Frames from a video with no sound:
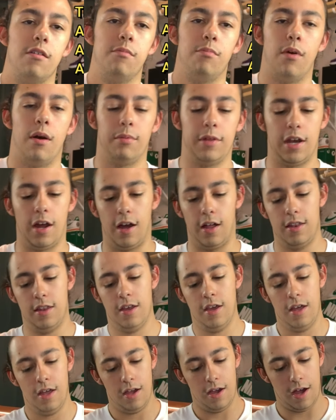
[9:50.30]
Probably not.
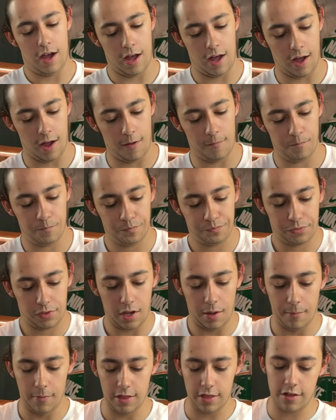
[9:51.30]

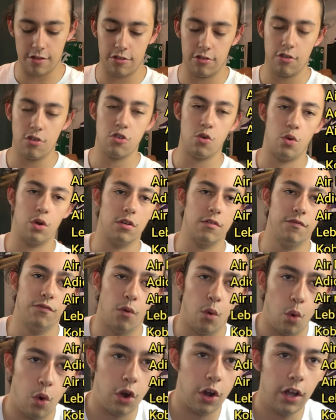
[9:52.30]
But this is a Jordan
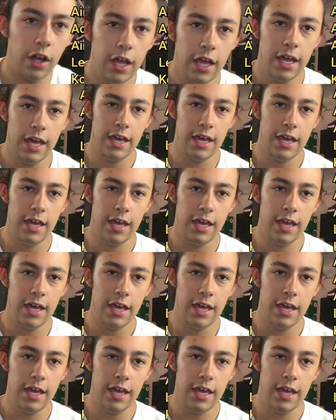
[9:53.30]
4.